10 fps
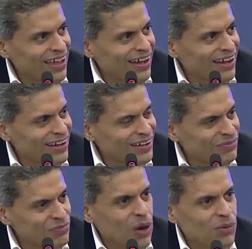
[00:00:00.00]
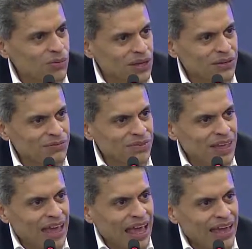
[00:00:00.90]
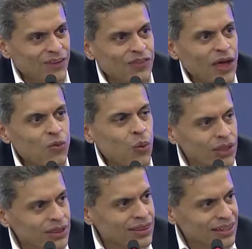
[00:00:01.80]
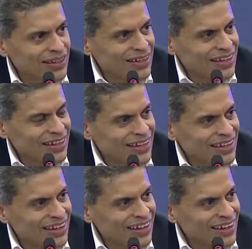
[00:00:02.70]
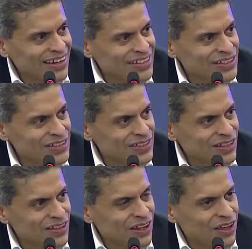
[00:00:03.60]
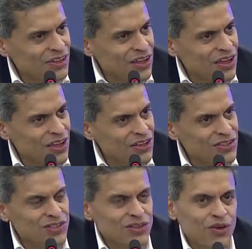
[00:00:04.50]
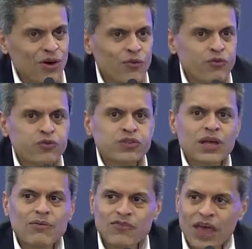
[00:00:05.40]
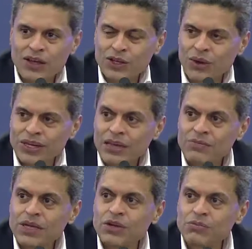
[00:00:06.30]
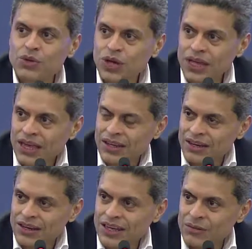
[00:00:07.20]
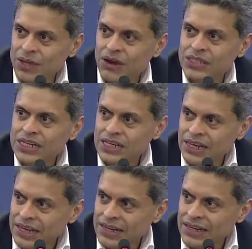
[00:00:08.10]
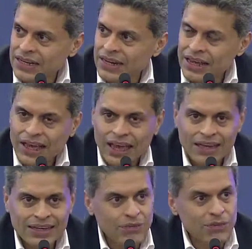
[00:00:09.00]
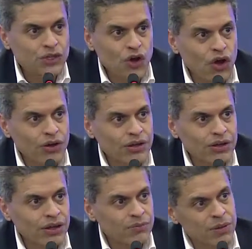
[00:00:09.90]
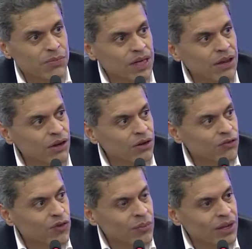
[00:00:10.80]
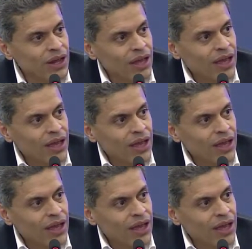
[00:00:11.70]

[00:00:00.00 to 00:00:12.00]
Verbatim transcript: uh, probably, and if that one thing uh, is is of some value and can be communicated and can be articulated, it can be taught and people can learn from it.